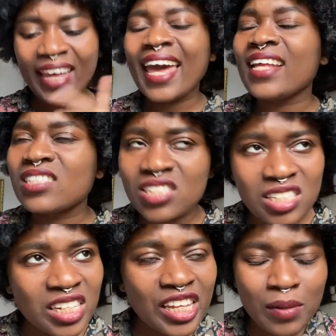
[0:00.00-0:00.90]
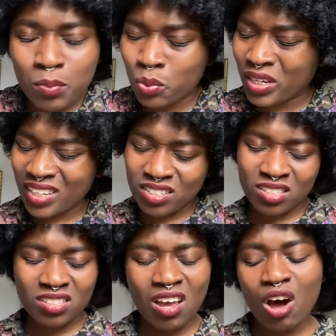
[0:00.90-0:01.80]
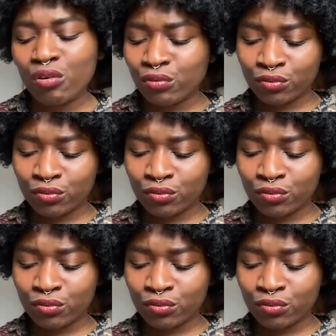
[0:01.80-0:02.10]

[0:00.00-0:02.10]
can't sleep with itself,